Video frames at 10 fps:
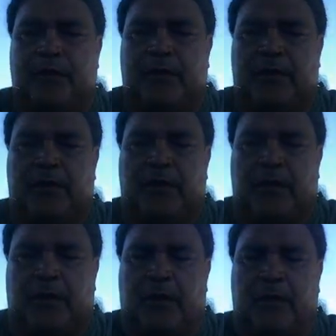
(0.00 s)
a
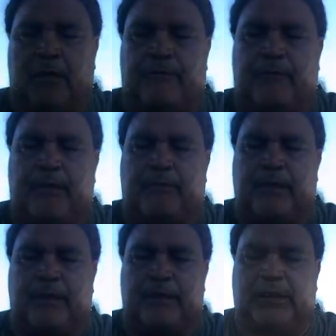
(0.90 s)
50 to
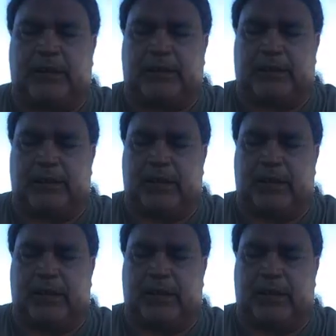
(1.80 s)
60 inch